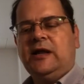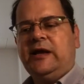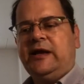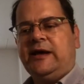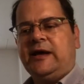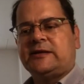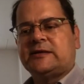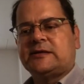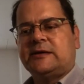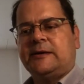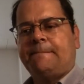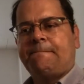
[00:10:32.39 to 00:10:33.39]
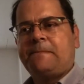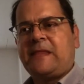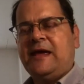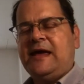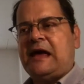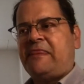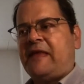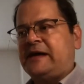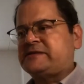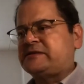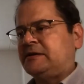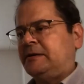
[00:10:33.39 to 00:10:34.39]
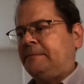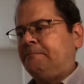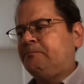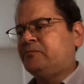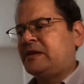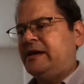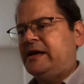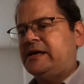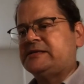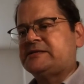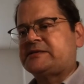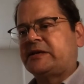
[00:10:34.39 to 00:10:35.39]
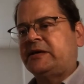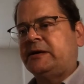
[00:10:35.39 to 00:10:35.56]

and that has